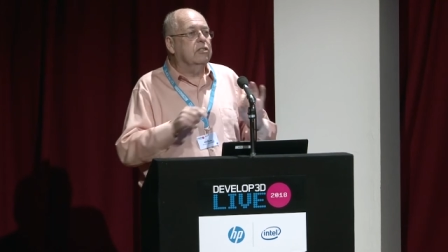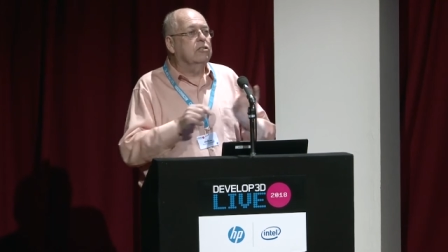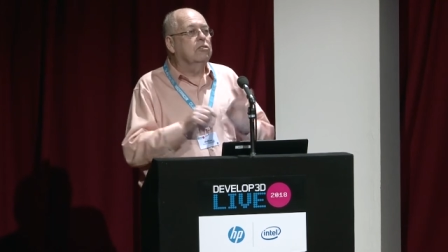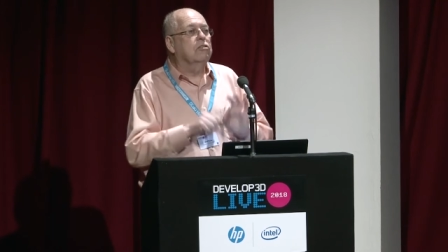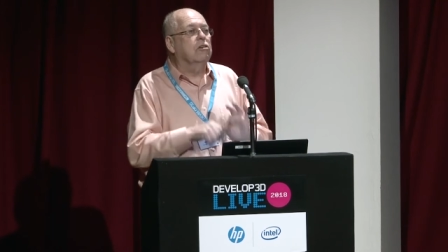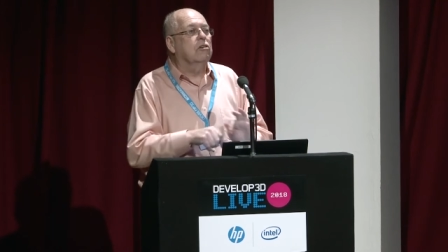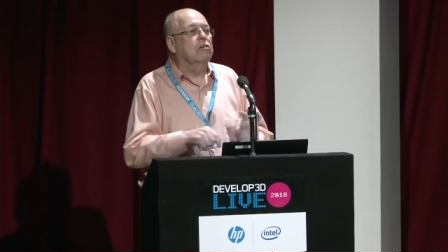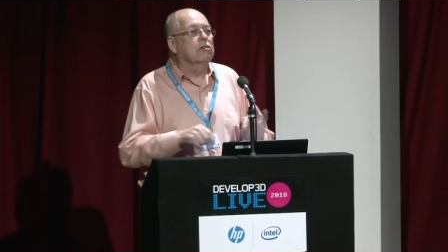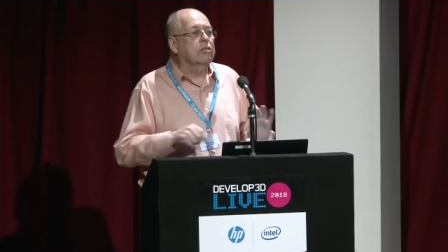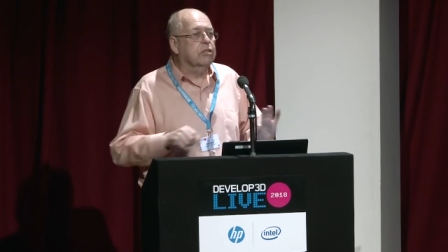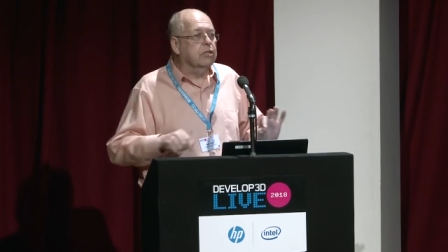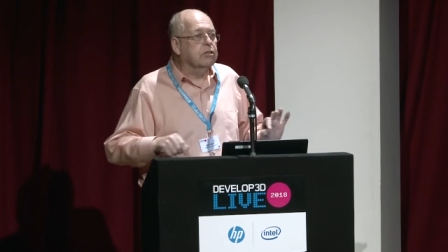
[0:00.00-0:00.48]
a
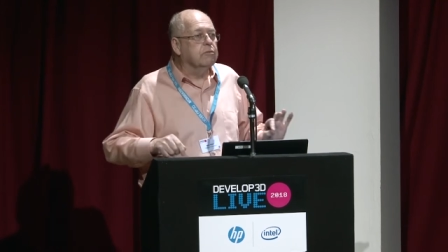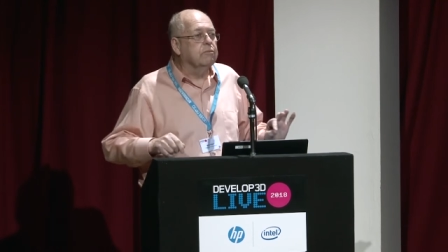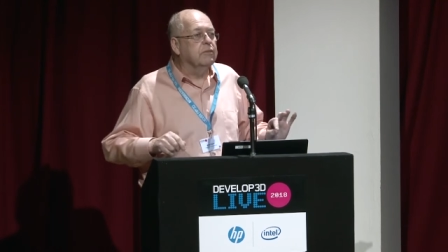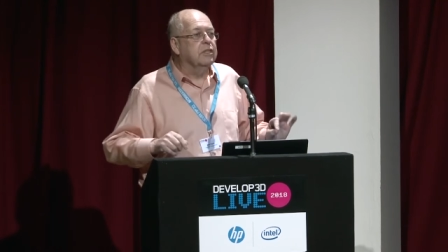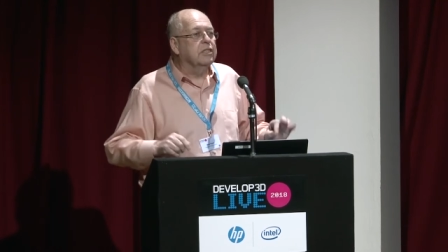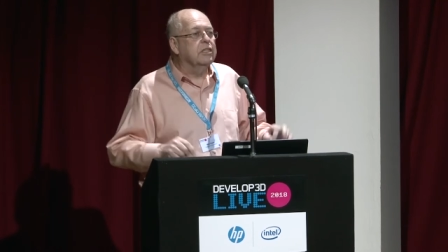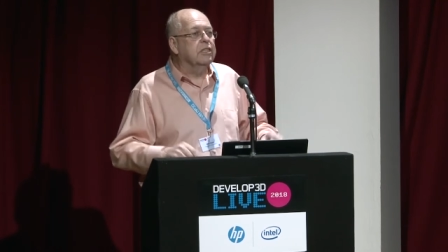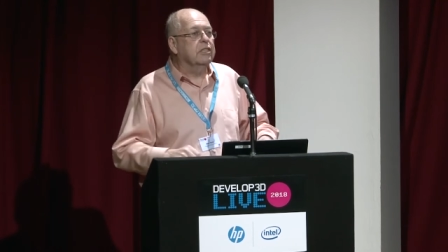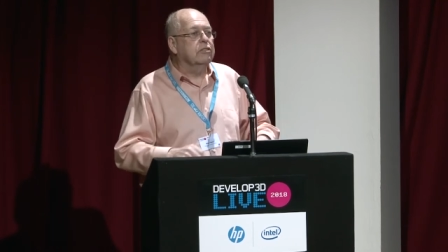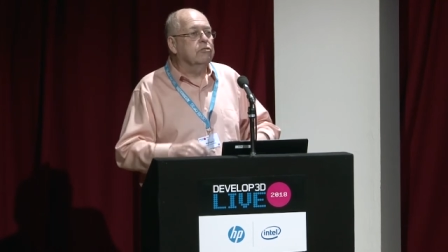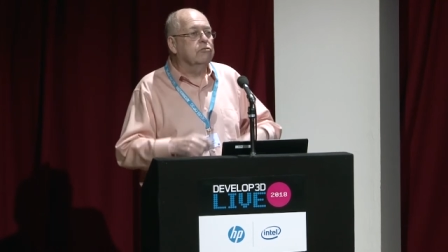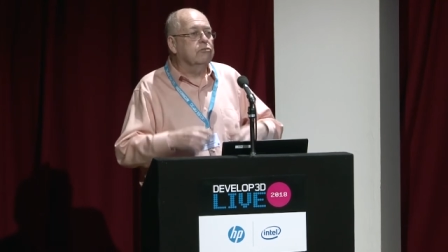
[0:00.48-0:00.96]

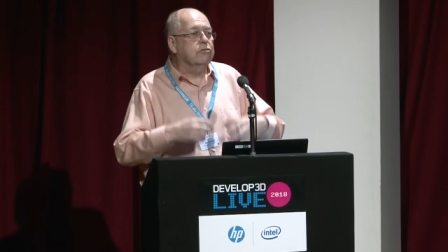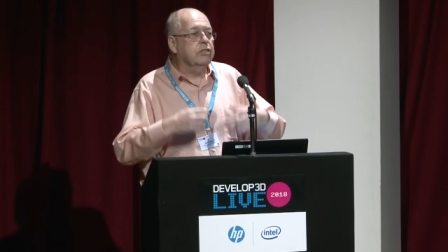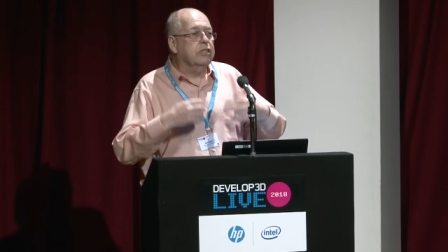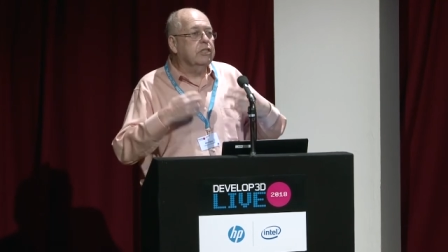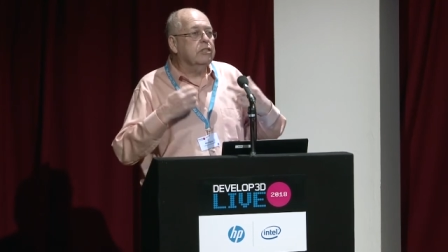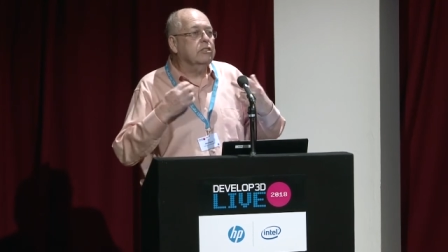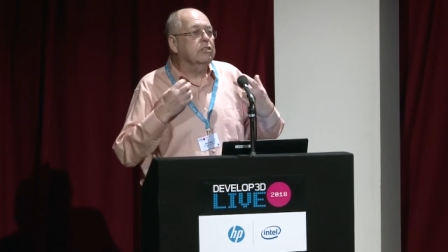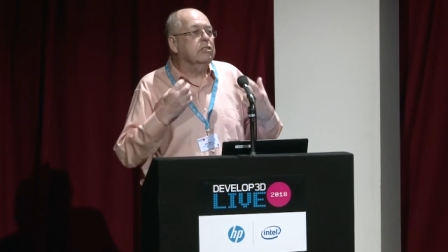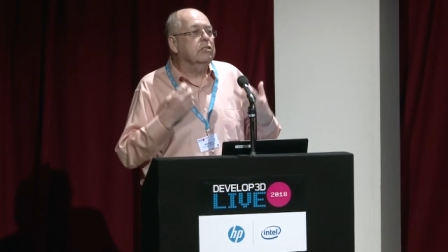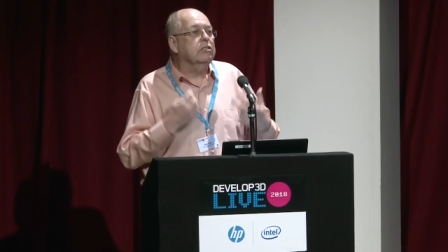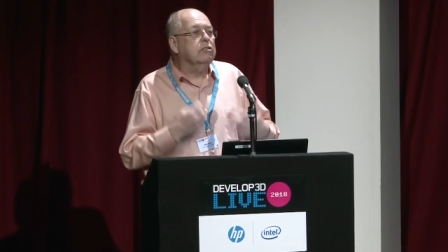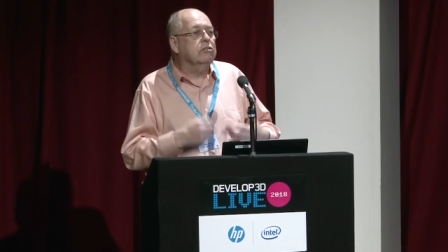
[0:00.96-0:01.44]
document. It
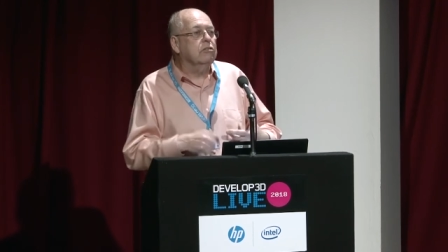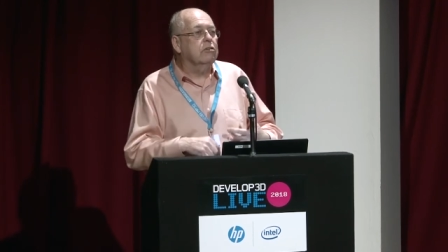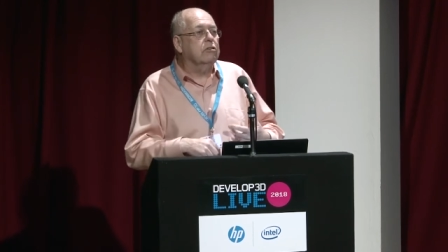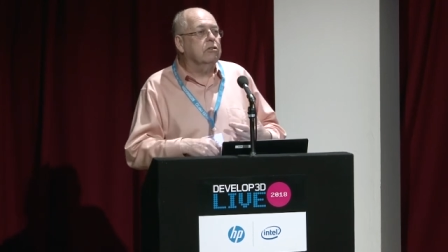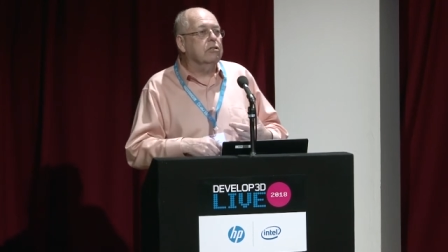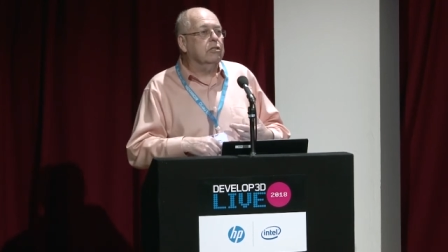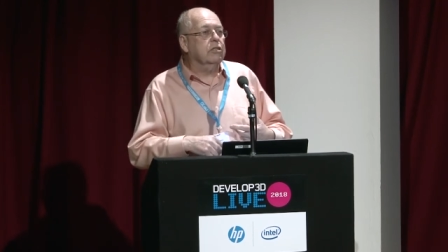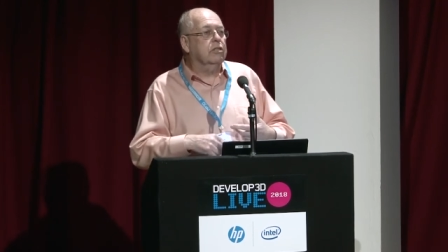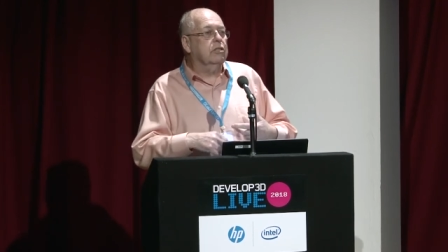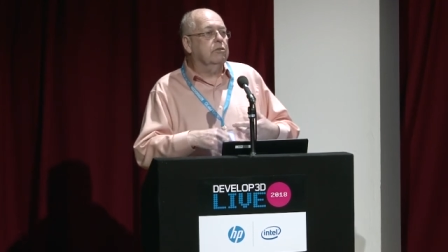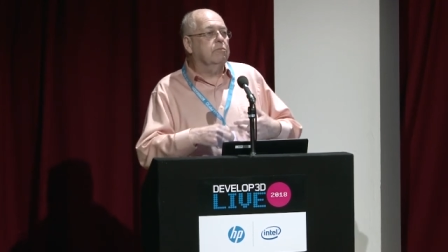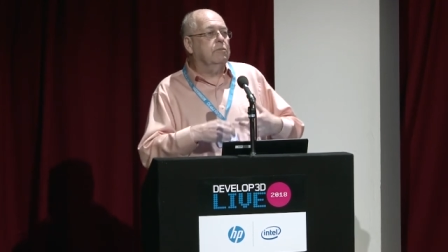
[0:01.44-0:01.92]
treats a
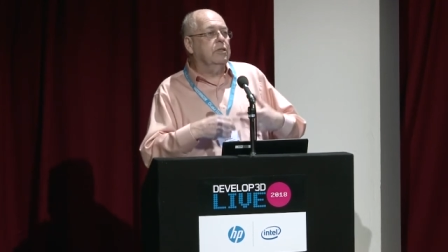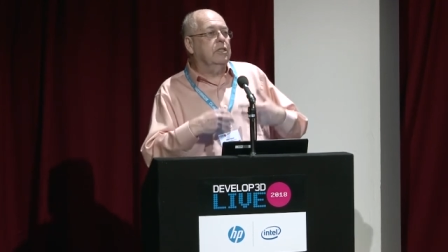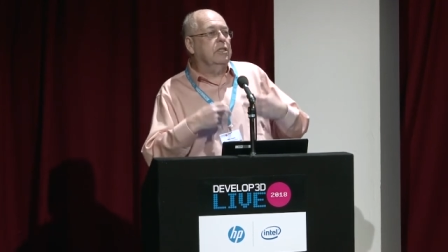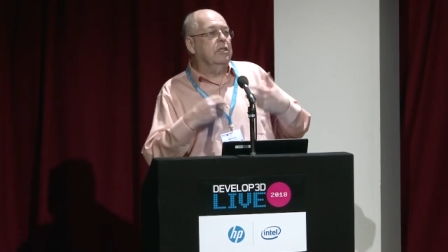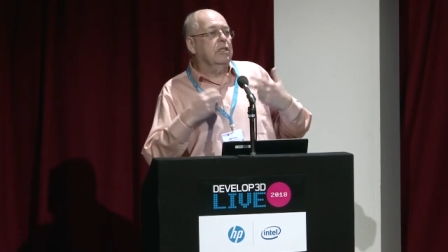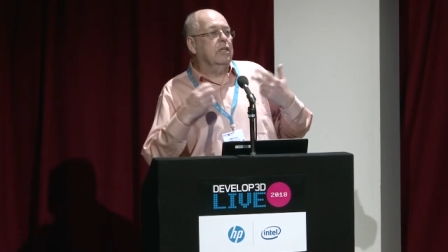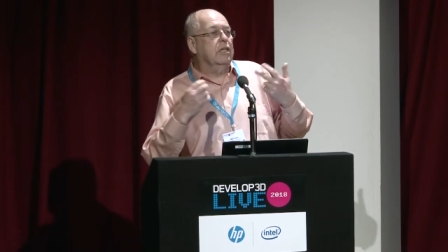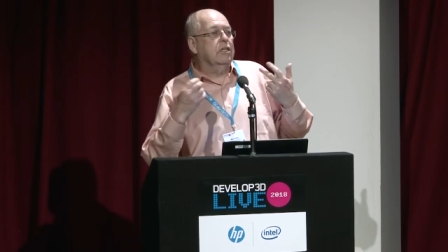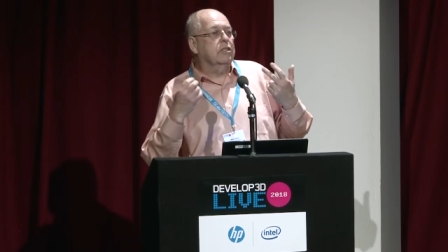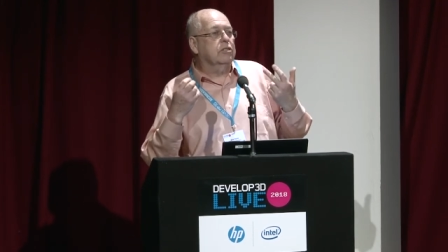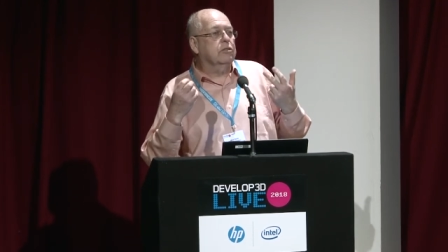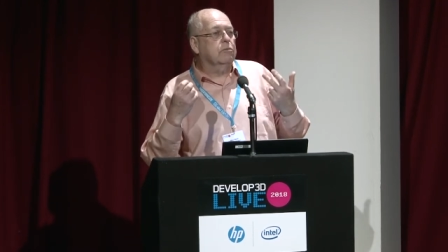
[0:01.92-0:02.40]
document
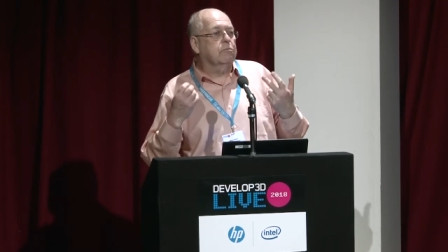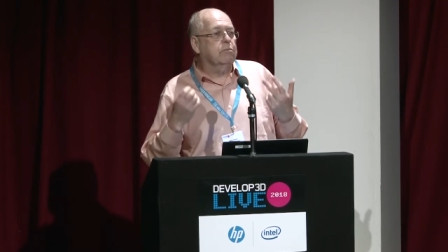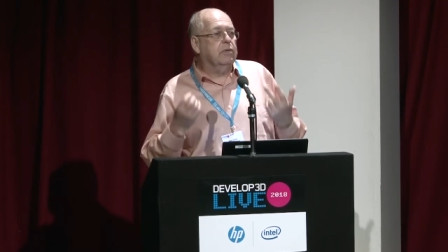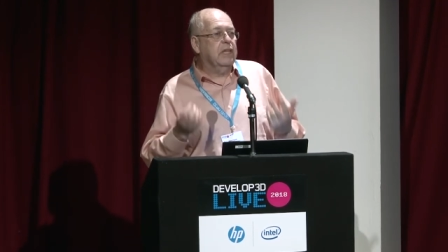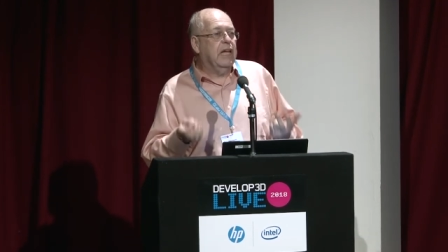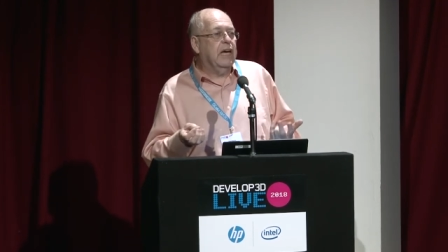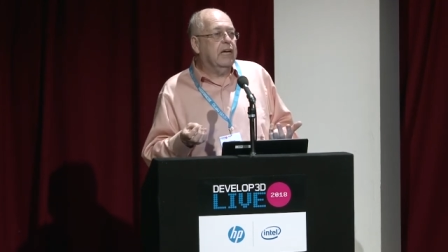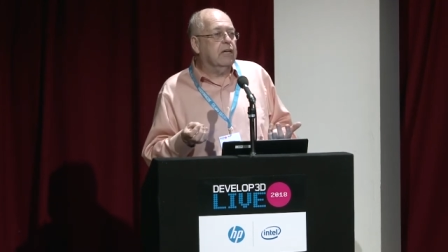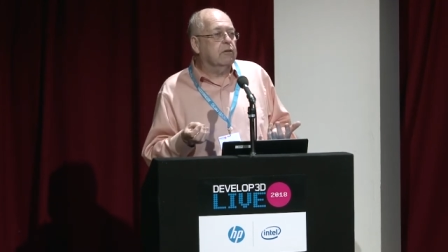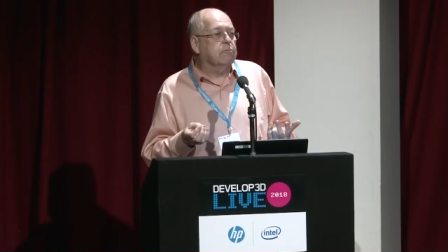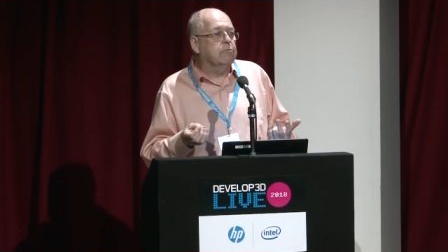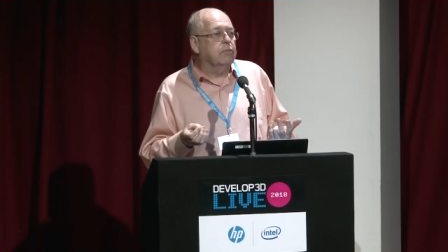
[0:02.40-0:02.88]
as a
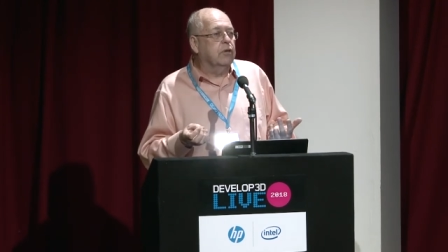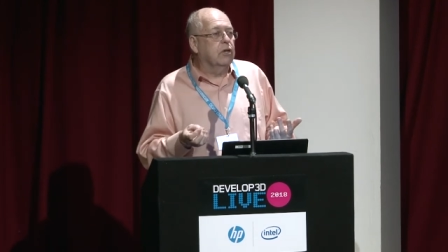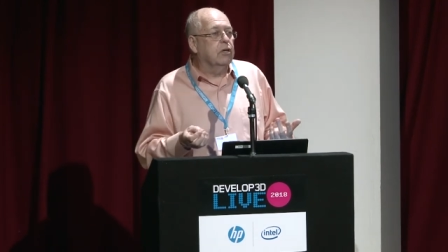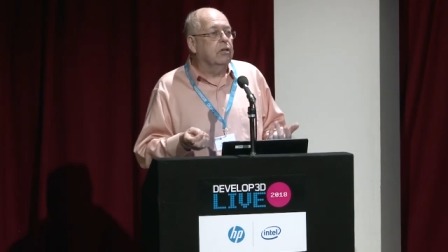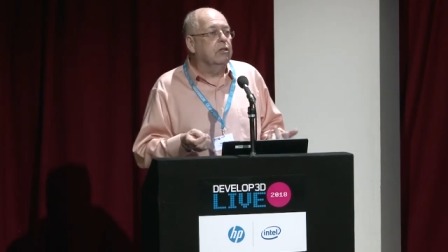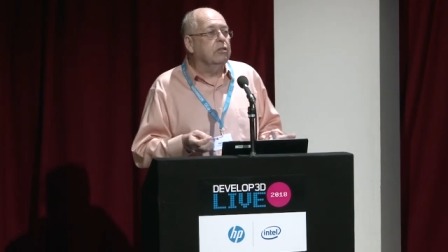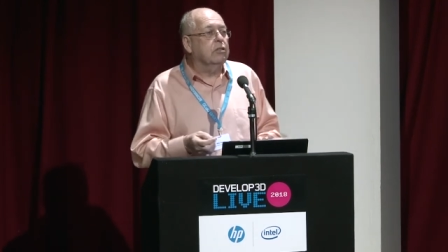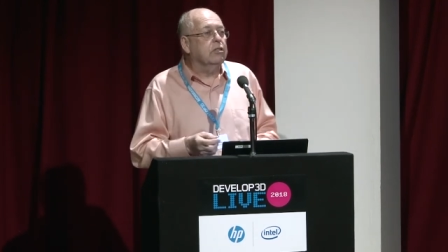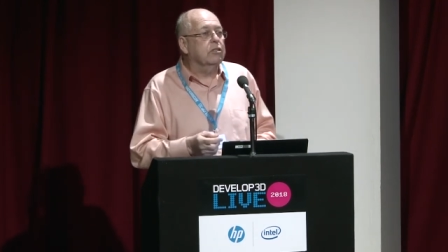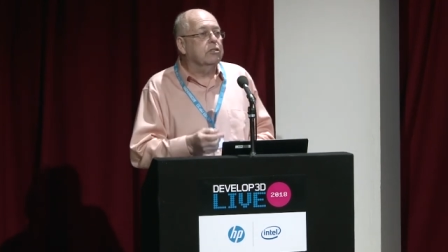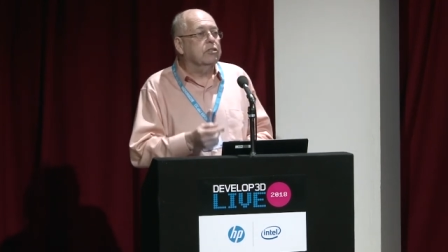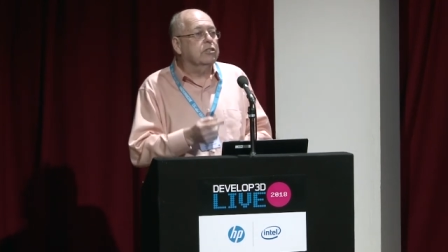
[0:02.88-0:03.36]
black
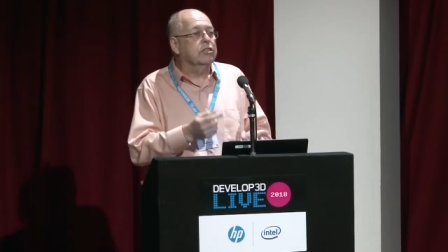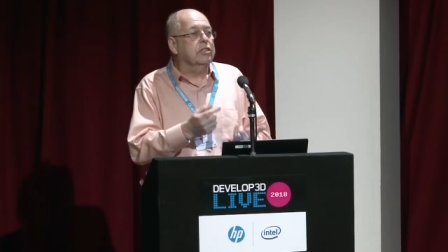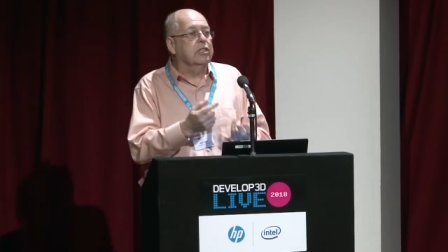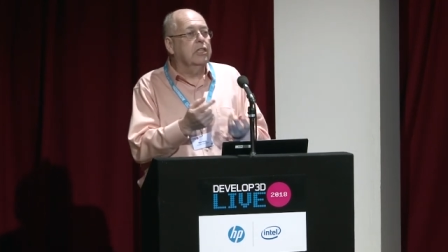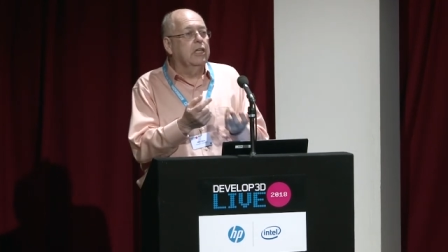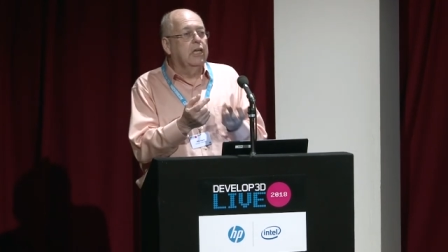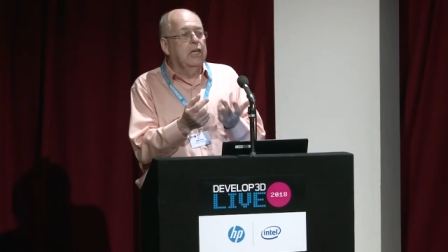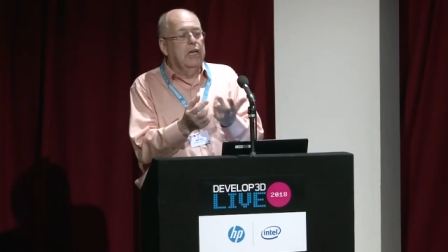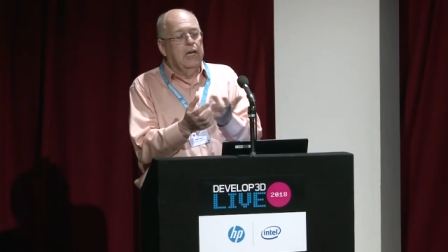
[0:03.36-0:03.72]
box,